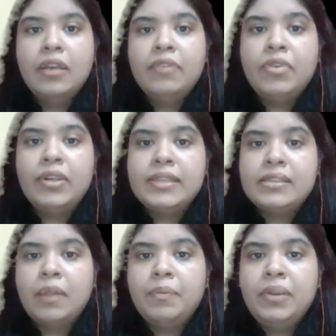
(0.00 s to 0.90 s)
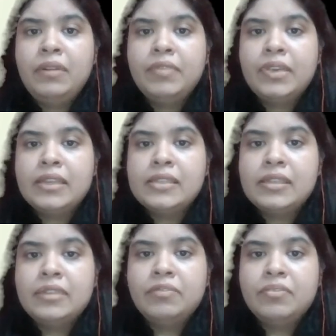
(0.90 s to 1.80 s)
For example, we can
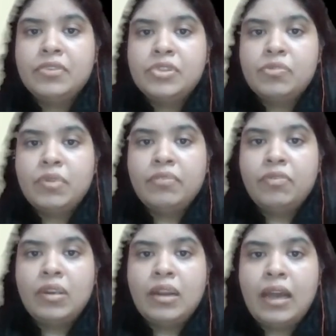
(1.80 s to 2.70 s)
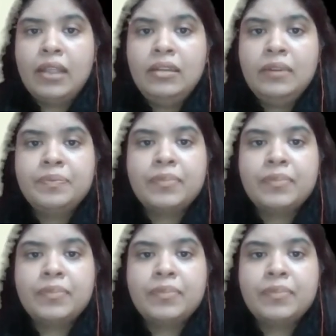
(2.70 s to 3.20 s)
see the first one for lion.